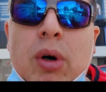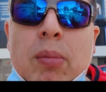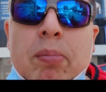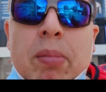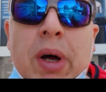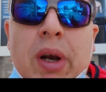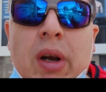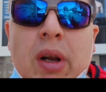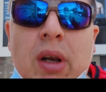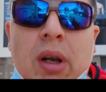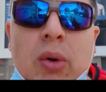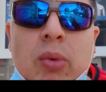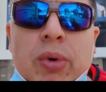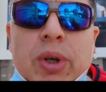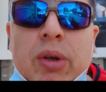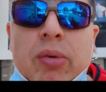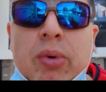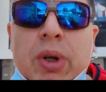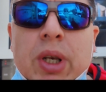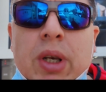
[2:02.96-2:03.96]
a parallel
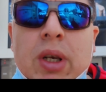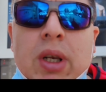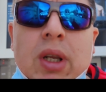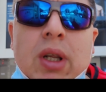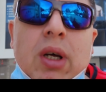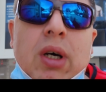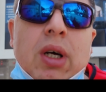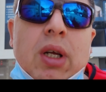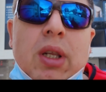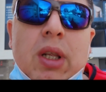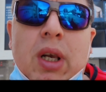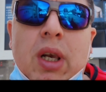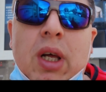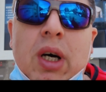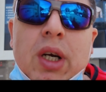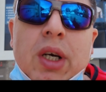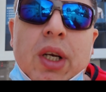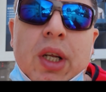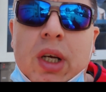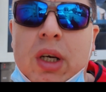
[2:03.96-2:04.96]
between the
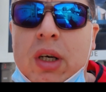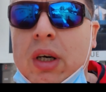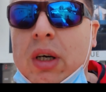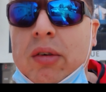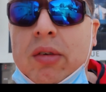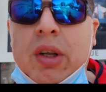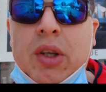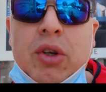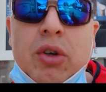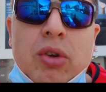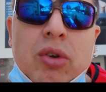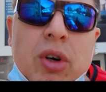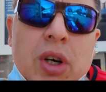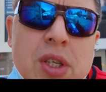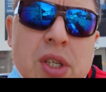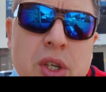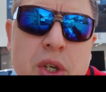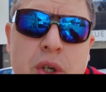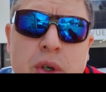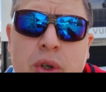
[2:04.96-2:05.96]
learning curve that you do
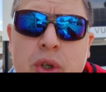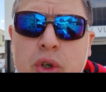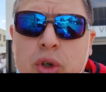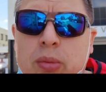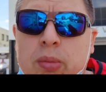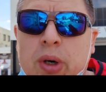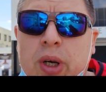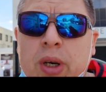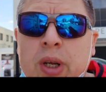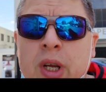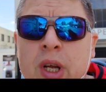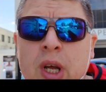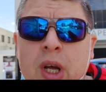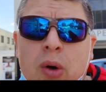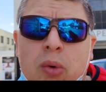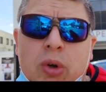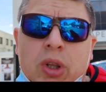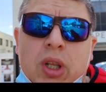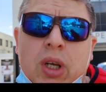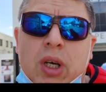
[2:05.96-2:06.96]
as a YouTuber
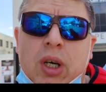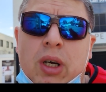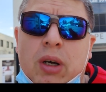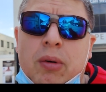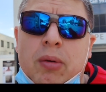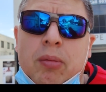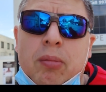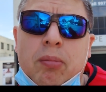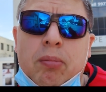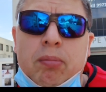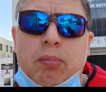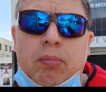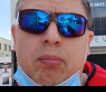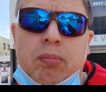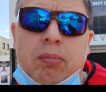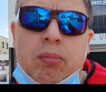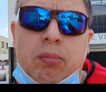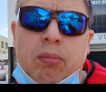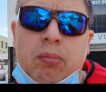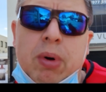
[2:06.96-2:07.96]
with the
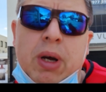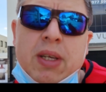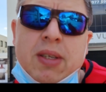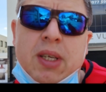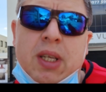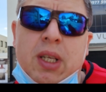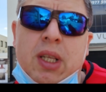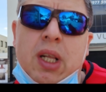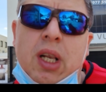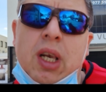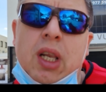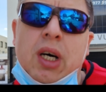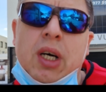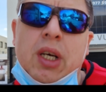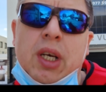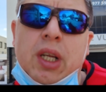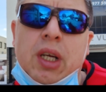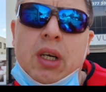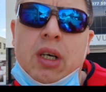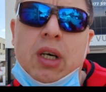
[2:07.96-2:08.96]

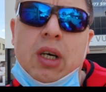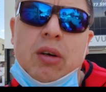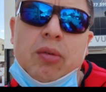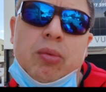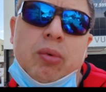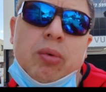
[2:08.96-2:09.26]
learning curve